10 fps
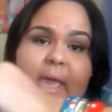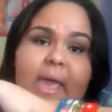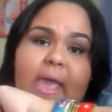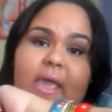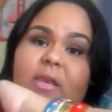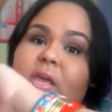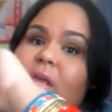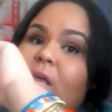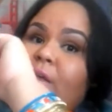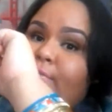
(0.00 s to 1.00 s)
and
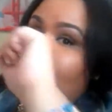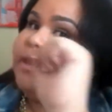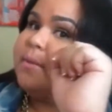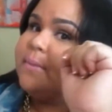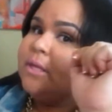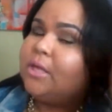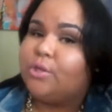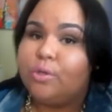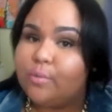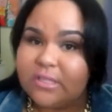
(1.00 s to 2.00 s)
if you're like me and
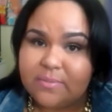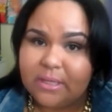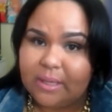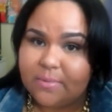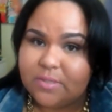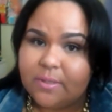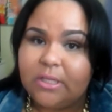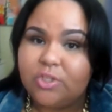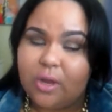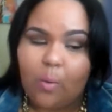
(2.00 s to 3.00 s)
you don't want to spend that much money,
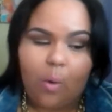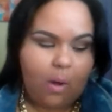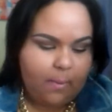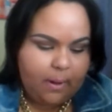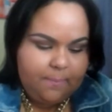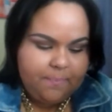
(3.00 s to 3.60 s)
try Walmart.